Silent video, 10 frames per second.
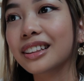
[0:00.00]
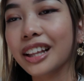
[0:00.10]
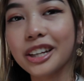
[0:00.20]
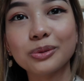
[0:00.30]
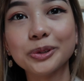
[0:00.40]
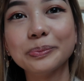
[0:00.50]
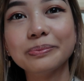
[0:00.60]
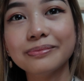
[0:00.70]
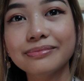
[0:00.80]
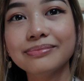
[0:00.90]

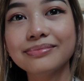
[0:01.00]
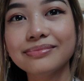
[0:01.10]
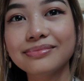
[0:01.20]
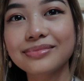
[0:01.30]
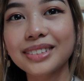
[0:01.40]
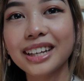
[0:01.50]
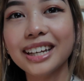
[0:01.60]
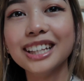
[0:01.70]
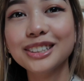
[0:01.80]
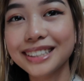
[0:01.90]
Lightroom,
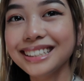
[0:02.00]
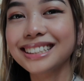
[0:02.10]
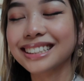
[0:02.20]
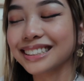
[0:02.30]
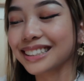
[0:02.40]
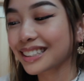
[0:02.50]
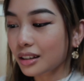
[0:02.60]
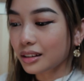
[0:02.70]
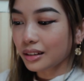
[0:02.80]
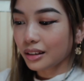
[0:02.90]
it looked decent.
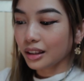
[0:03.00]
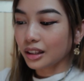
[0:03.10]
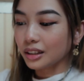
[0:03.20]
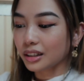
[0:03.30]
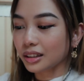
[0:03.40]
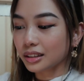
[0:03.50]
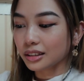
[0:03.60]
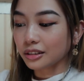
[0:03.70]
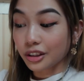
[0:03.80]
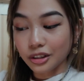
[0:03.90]

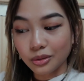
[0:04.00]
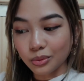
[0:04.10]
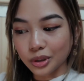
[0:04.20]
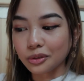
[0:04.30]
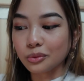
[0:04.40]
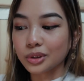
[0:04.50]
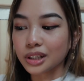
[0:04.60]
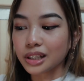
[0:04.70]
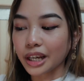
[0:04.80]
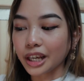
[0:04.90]
The third one
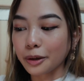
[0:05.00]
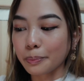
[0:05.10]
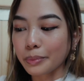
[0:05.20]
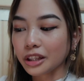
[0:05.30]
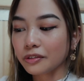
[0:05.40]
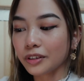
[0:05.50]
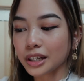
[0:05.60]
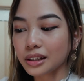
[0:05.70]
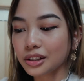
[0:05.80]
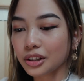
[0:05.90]
was a
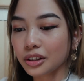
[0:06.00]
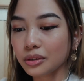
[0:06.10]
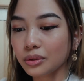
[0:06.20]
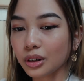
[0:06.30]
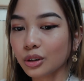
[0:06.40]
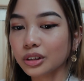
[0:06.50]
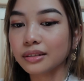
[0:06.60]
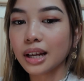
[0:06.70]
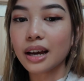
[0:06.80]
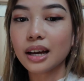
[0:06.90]
manifesto
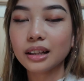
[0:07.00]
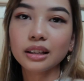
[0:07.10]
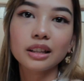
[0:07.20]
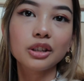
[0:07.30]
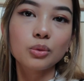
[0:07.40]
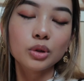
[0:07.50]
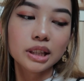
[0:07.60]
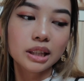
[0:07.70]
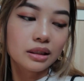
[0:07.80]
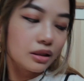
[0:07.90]
on anything you
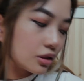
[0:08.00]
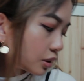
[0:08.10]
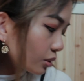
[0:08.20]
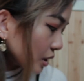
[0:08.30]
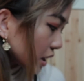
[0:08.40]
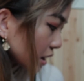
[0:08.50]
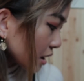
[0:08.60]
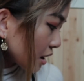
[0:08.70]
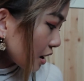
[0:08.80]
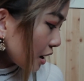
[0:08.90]
wanted. So
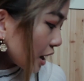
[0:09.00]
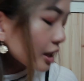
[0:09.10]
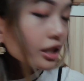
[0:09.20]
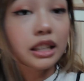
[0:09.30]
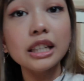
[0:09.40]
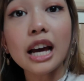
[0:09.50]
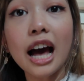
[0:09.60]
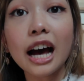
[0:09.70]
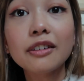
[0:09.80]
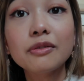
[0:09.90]
I actually
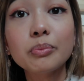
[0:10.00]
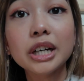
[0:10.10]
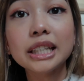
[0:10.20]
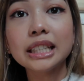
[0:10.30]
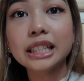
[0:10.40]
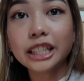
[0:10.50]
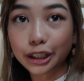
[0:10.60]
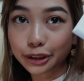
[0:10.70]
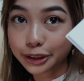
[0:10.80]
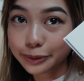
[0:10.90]
have mine
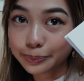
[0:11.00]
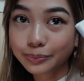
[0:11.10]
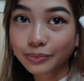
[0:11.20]
here.